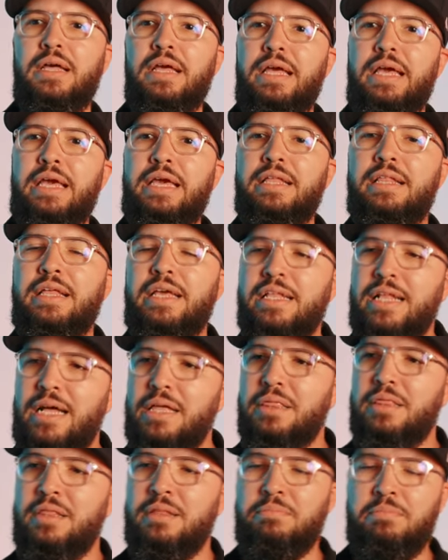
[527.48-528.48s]
And, and
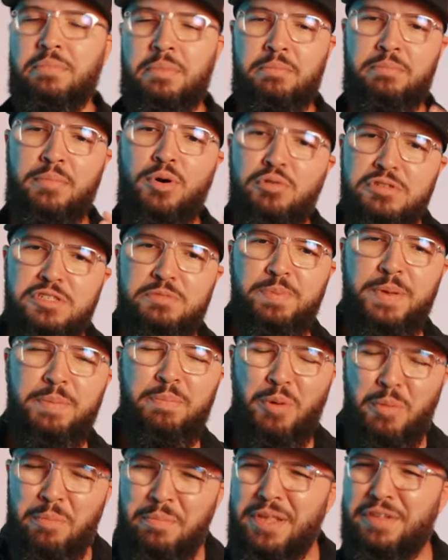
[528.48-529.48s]
I, most
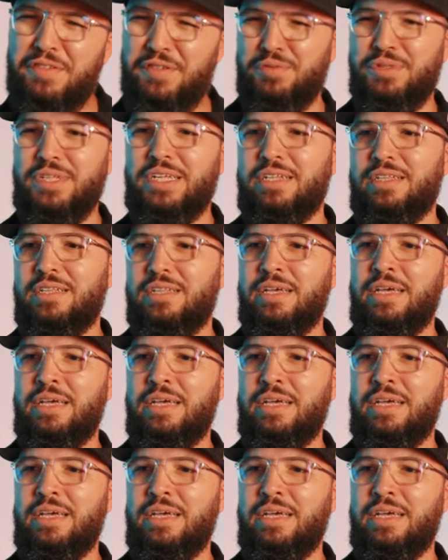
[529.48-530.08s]
people miss on it.